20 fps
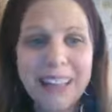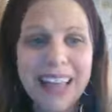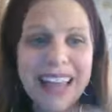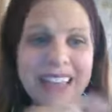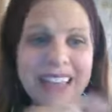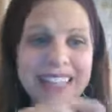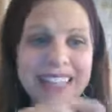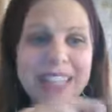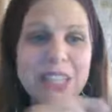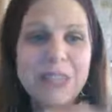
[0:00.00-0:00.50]

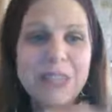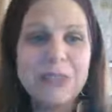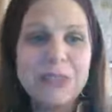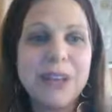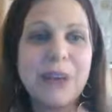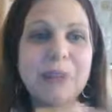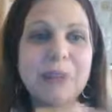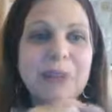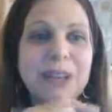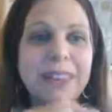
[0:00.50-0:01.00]
has these
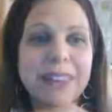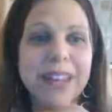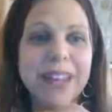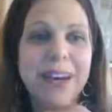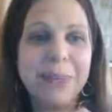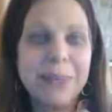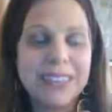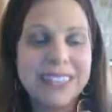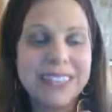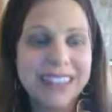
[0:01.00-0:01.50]
double
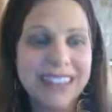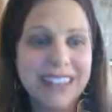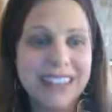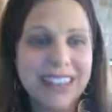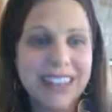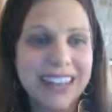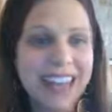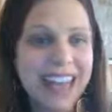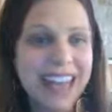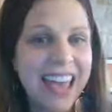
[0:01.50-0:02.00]
lameds in
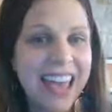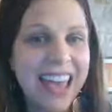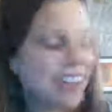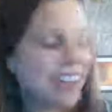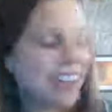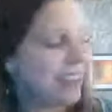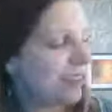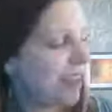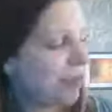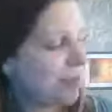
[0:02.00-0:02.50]
it,
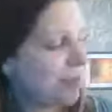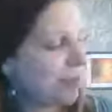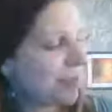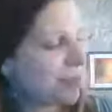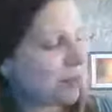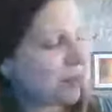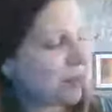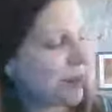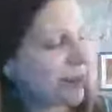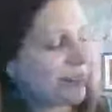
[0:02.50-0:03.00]
and the lamed is a
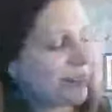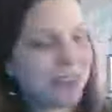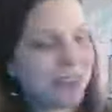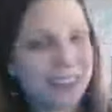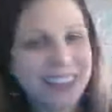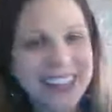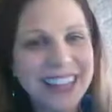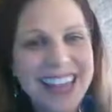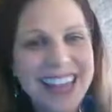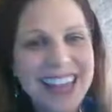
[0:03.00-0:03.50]

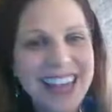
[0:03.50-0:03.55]
wonderful,